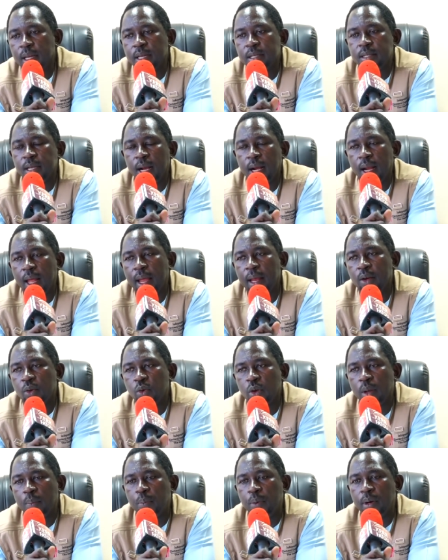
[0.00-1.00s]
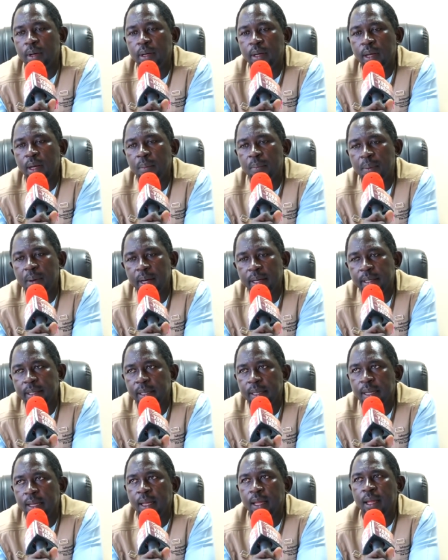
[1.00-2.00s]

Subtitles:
is aligned to a political party.